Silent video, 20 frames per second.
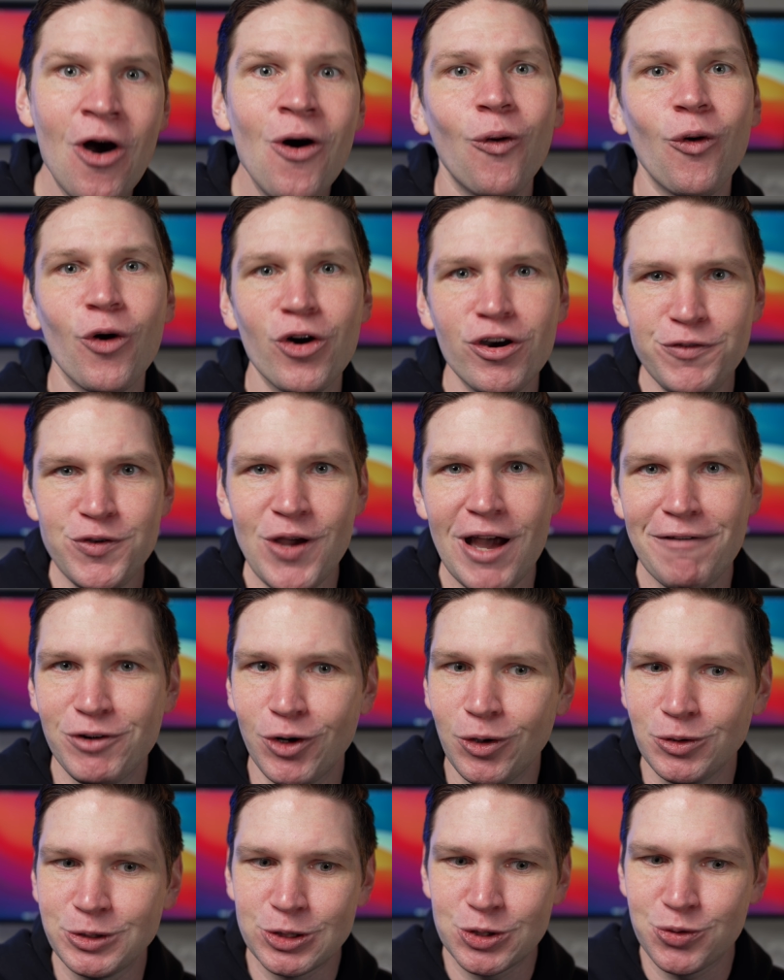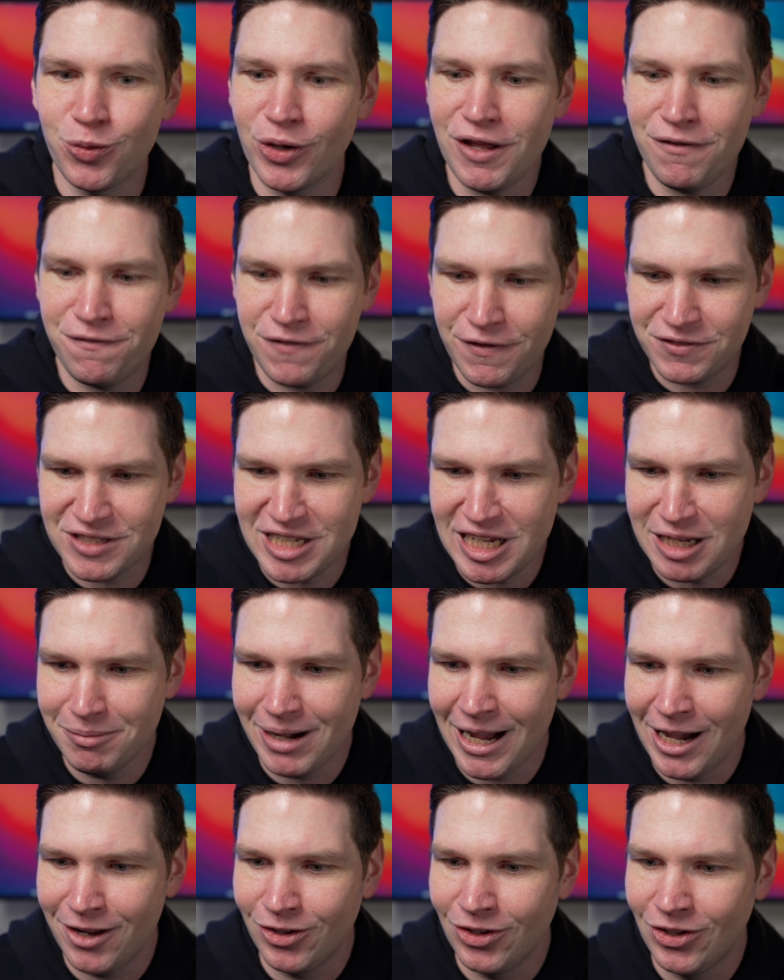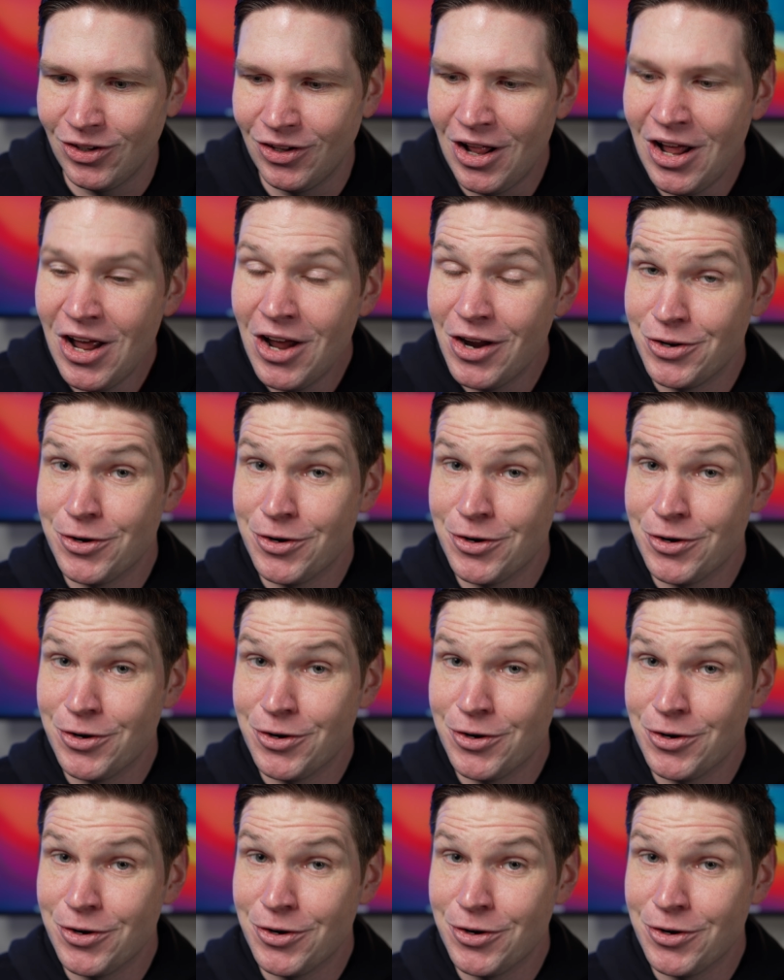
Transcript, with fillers: or if you have an older 2015 model,